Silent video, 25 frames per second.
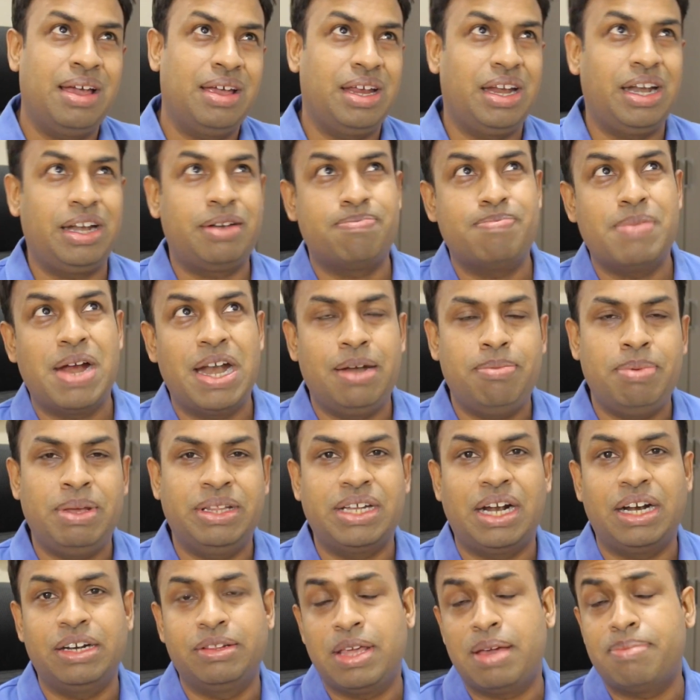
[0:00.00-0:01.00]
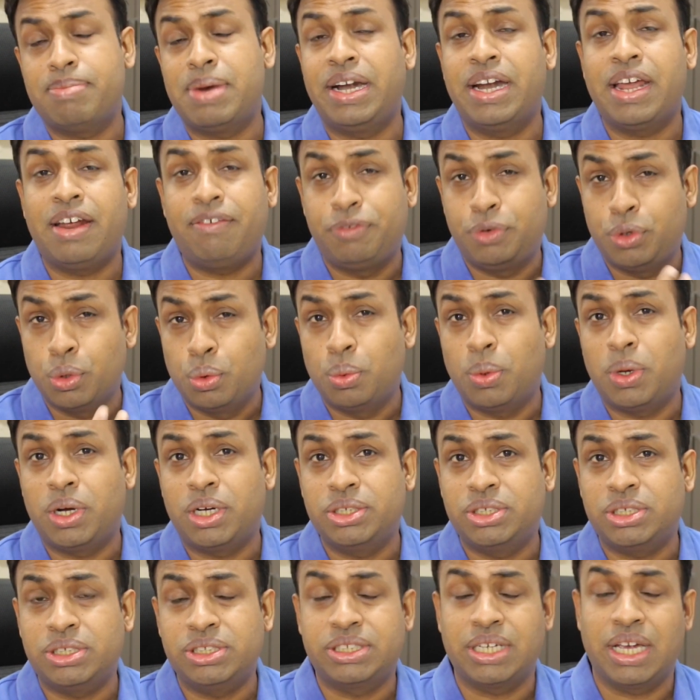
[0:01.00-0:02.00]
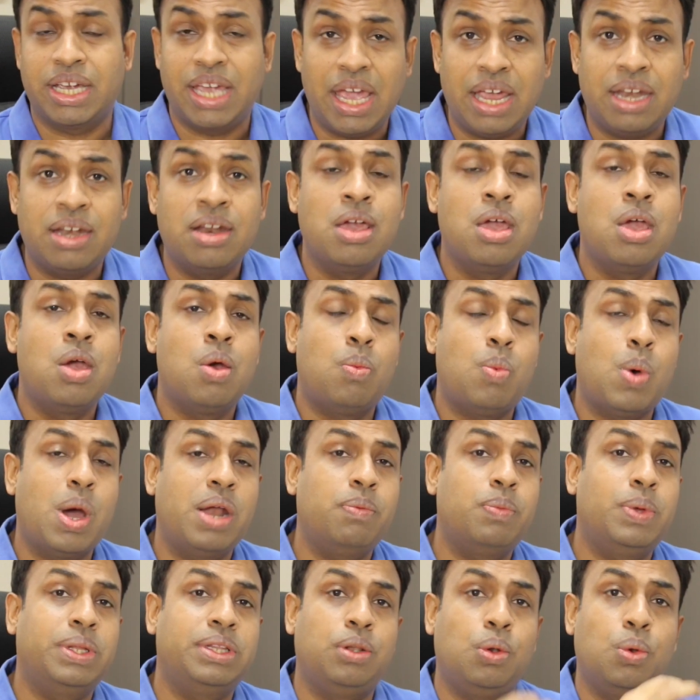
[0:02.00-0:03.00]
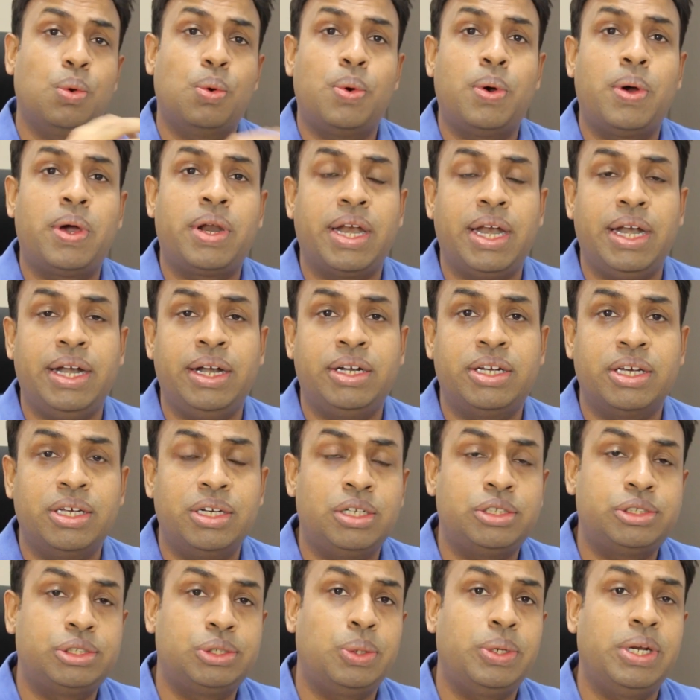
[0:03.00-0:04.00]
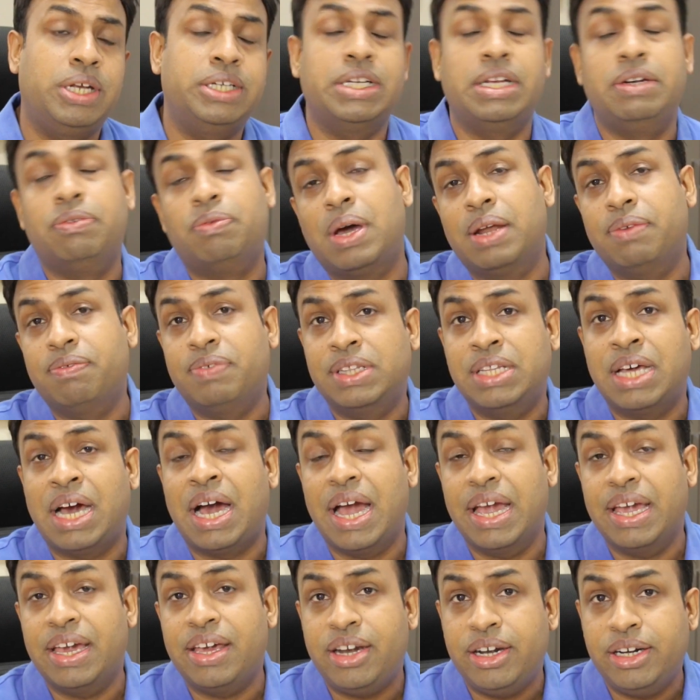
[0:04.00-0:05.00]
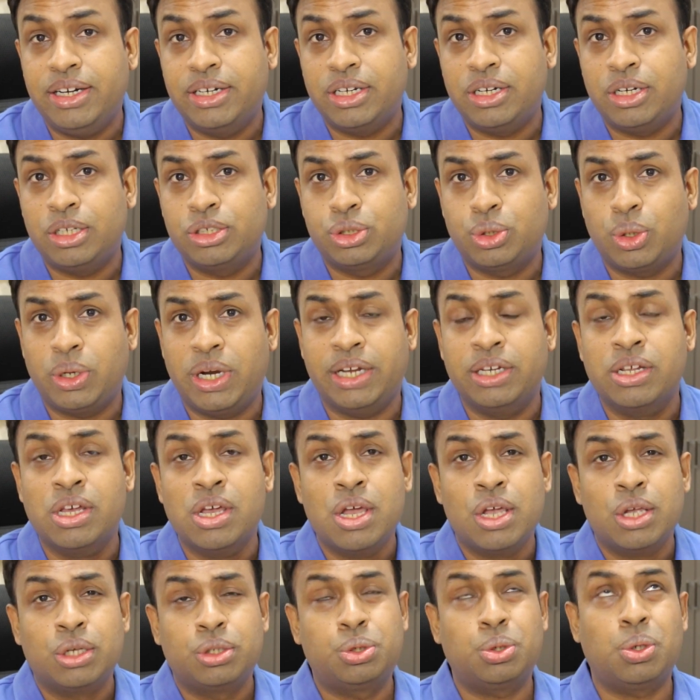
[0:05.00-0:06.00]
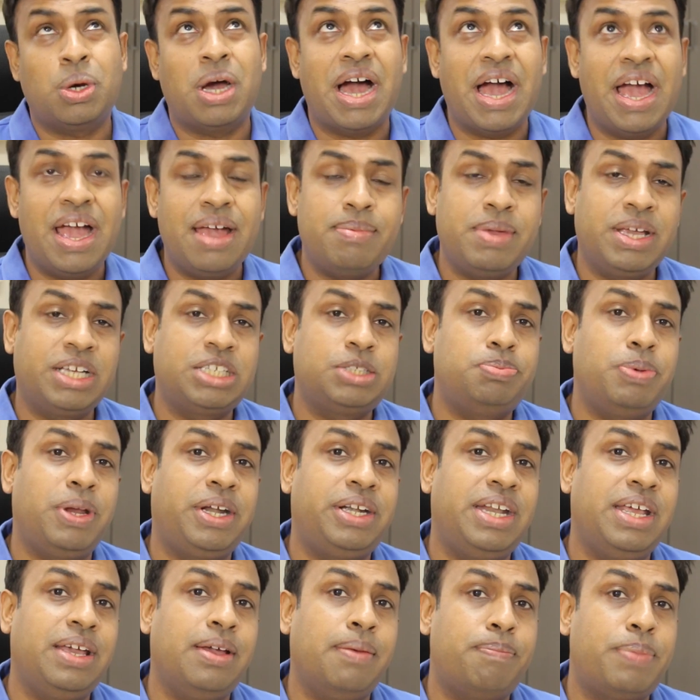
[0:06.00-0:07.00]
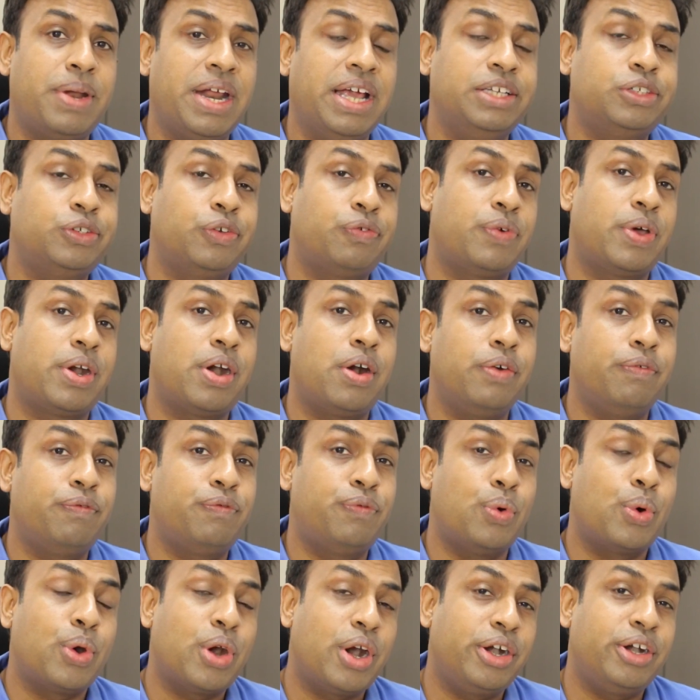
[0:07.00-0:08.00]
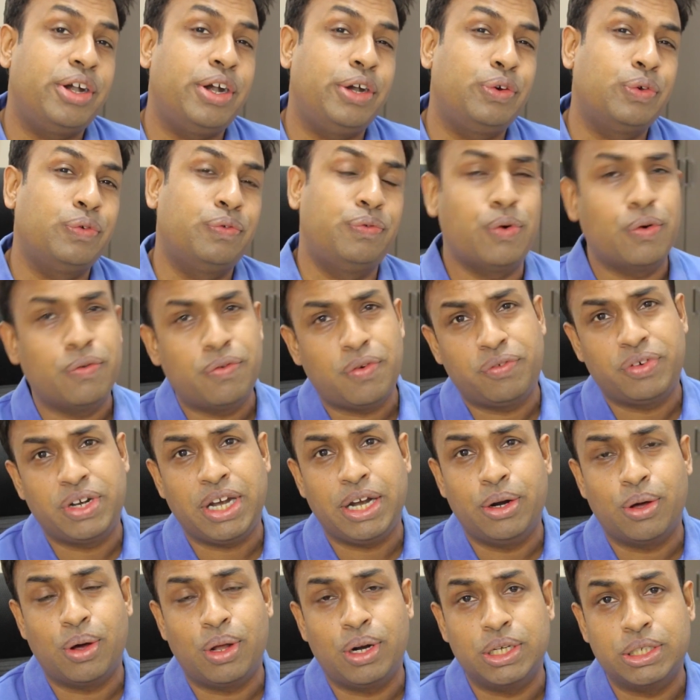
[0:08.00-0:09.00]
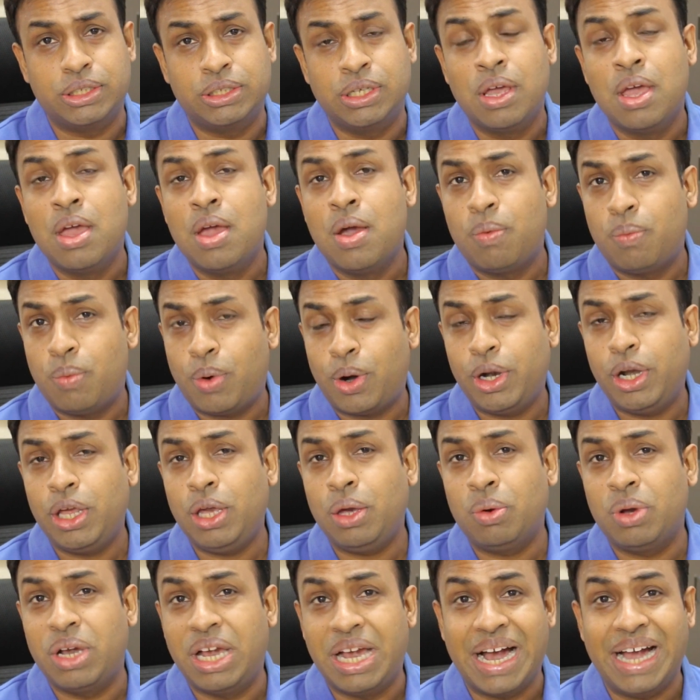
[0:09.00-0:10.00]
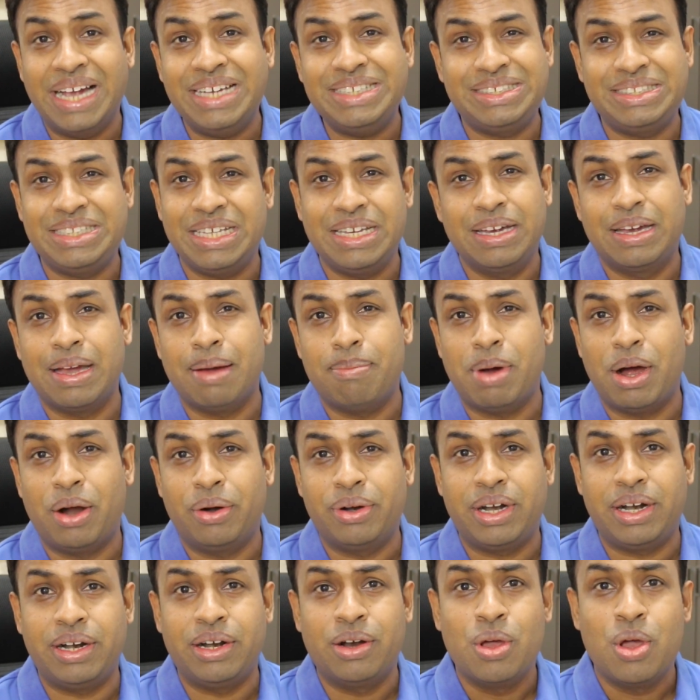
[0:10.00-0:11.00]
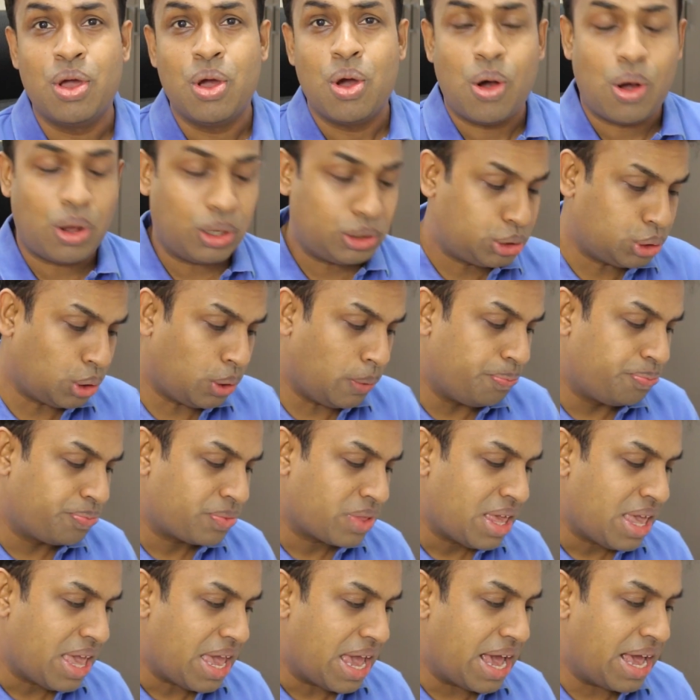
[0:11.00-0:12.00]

It might be that they might have two versions again, one with lower internal storage and one with a higher internal storage. So I am expecting a price of around $400 to $450. What do you guys think about it? Also,